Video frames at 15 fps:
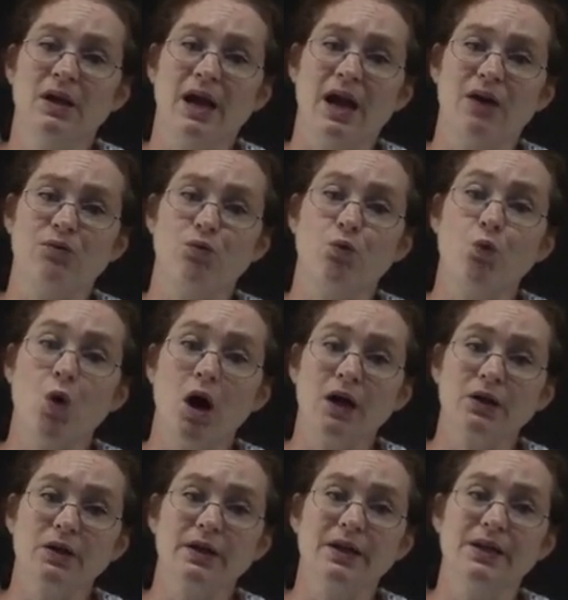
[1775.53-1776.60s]
have
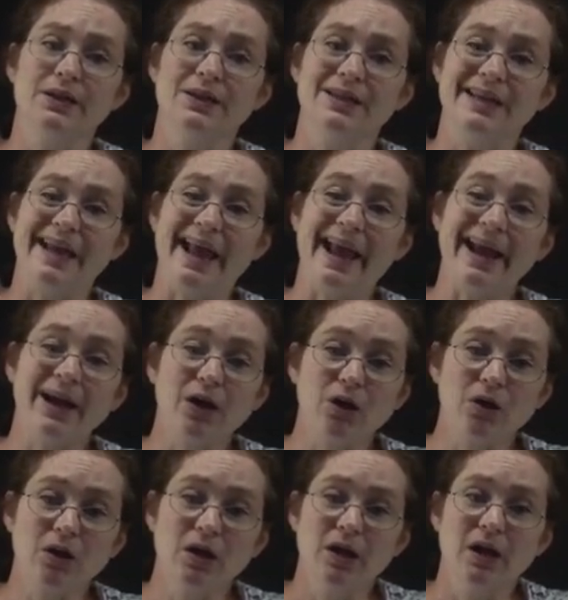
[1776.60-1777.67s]
water in the
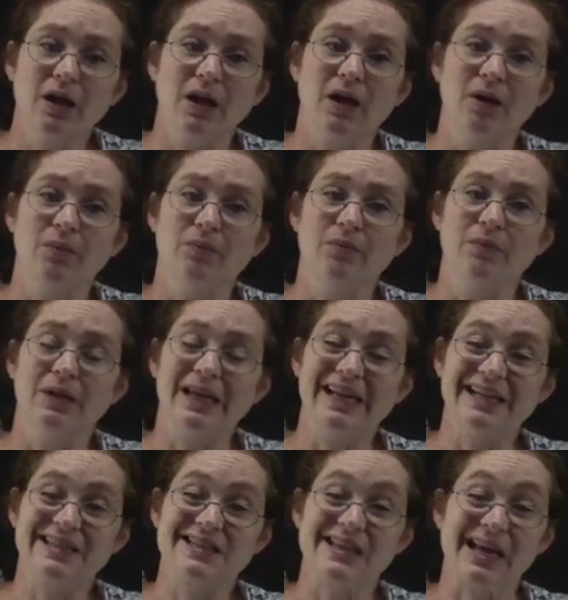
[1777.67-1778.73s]
air, um,
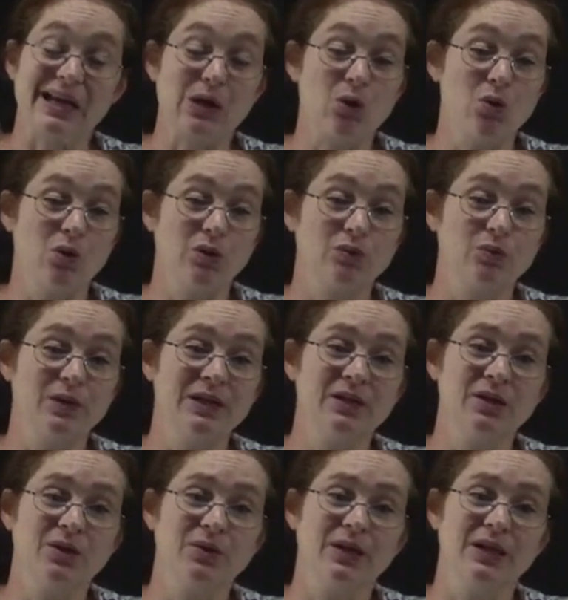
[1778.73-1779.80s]
hits a cold
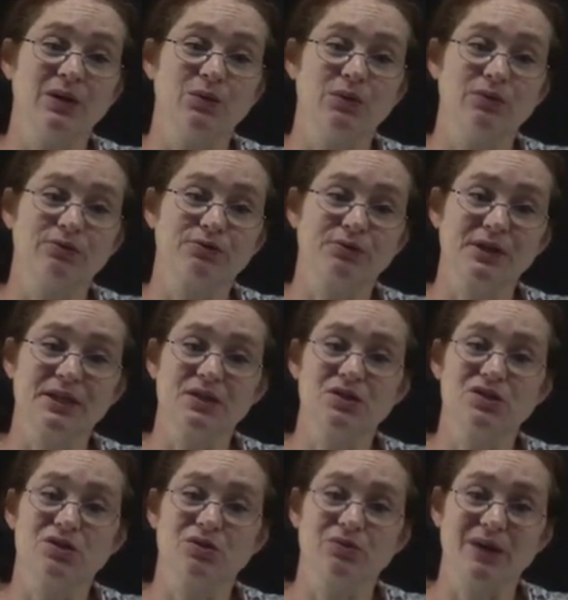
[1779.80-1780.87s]
window, and it will
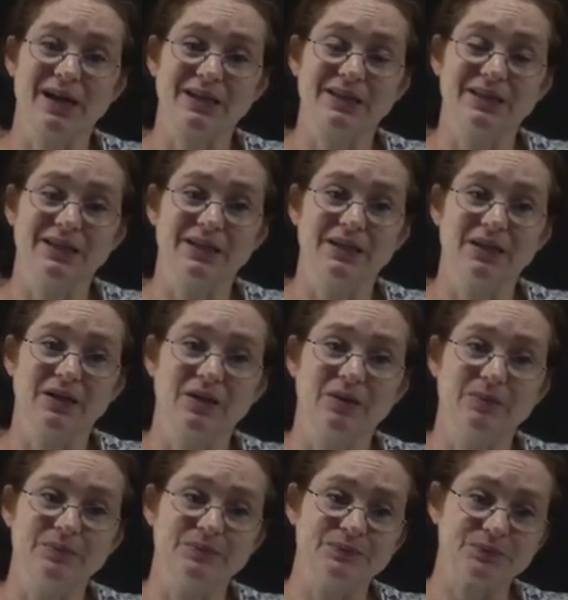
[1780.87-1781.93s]
freeze directly
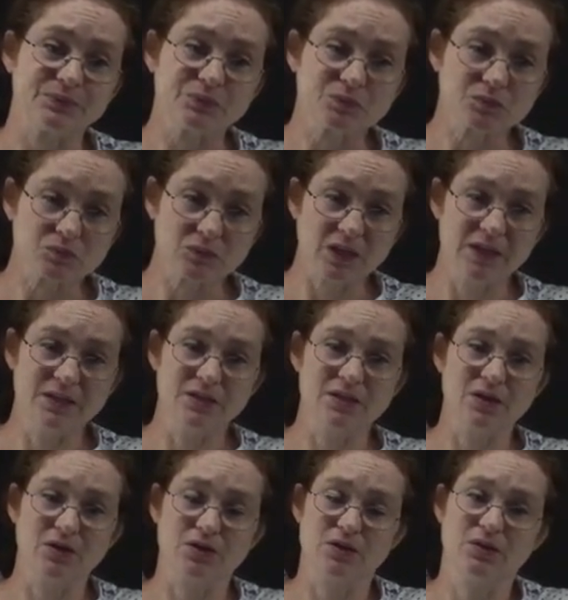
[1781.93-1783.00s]
um, in,
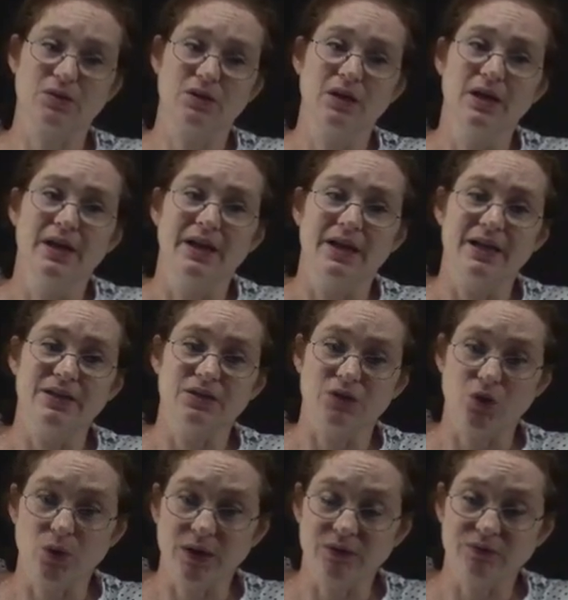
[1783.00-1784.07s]
er, in,
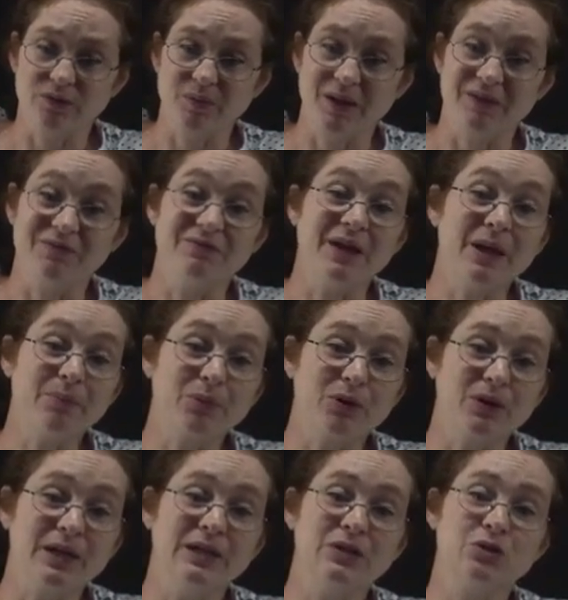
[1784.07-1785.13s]
going from a vapor
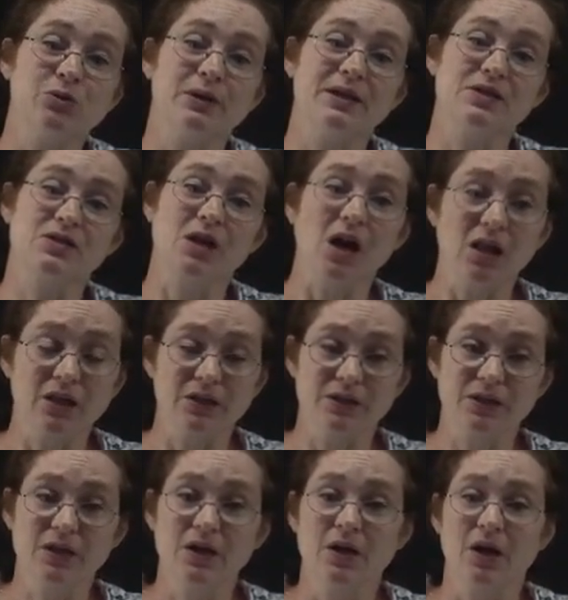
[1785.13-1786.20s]
into a solid
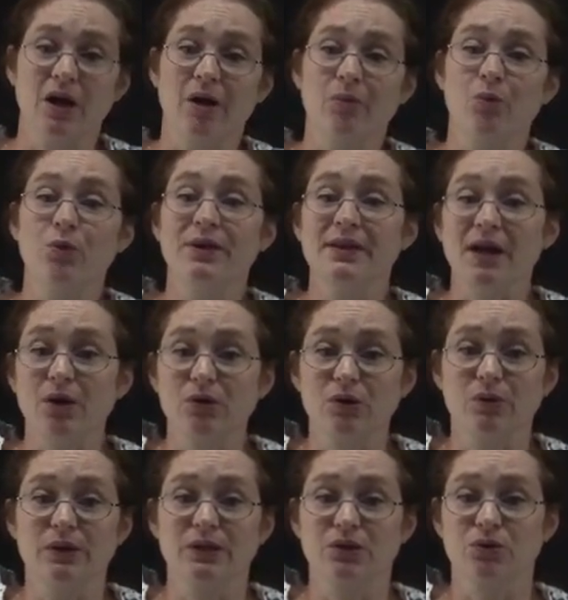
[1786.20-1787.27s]
um, without
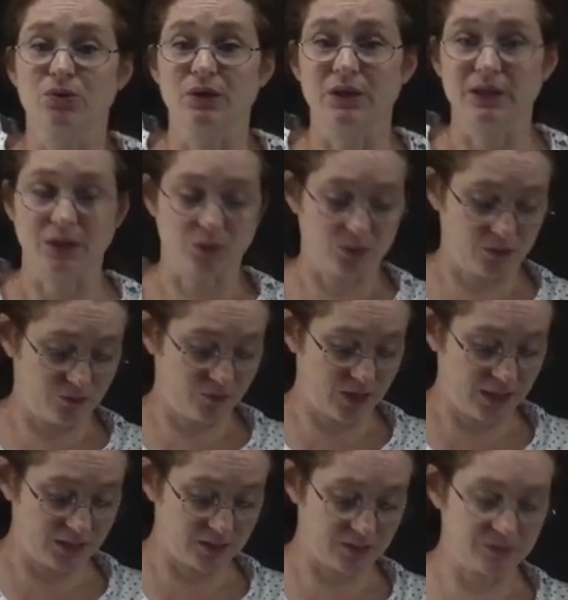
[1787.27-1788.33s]
going through a liquid
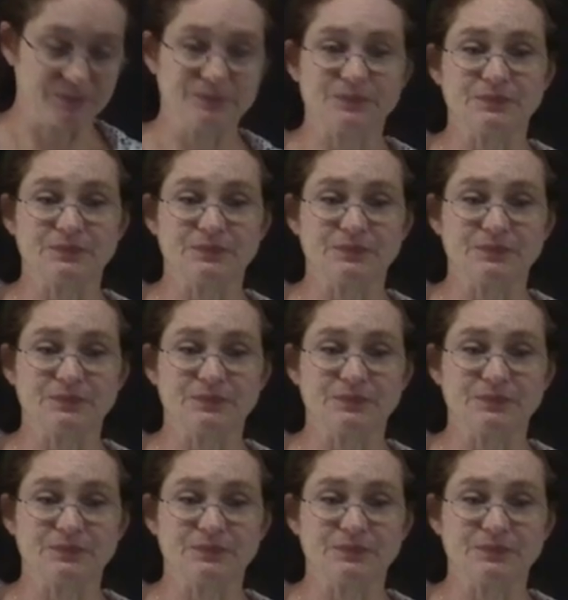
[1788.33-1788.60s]
phase.